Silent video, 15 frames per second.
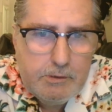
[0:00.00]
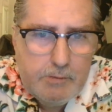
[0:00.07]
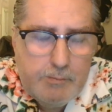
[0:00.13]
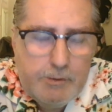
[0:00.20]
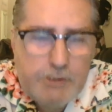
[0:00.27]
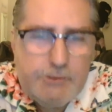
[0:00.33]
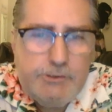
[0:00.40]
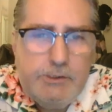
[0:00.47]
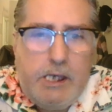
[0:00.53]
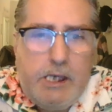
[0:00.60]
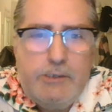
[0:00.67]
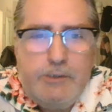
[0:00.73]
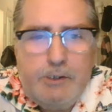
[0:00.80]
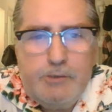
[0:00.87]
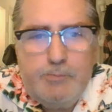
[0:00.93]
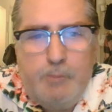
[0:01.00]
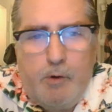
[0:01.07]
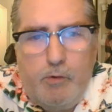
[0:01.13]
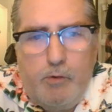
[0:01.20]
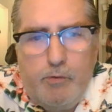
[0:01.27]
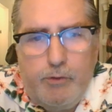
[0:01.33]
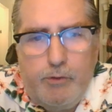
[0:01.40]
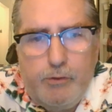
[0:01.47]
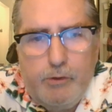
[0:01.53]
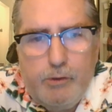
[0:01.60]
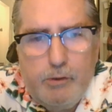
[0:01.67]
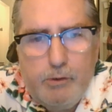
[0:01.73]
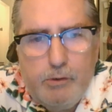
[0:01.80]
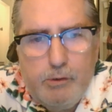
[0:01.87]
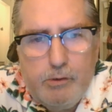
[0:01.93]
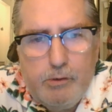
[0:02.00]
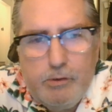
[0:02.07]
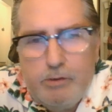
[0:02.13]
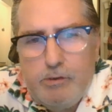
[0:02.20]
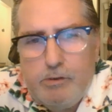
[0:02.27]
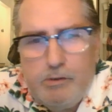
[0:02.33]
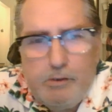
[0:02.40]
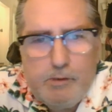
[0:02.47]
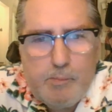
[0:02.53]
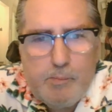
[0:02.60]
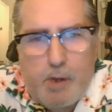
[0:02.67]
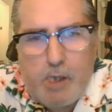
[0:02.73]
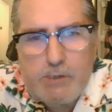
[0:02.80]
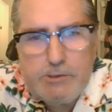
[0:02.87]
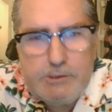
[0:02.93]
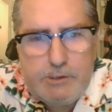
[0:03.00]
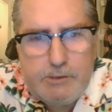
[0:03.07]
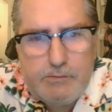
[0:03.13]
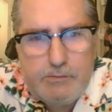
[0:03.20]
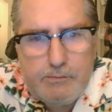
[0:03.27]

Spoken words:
But it's not. They're both positive.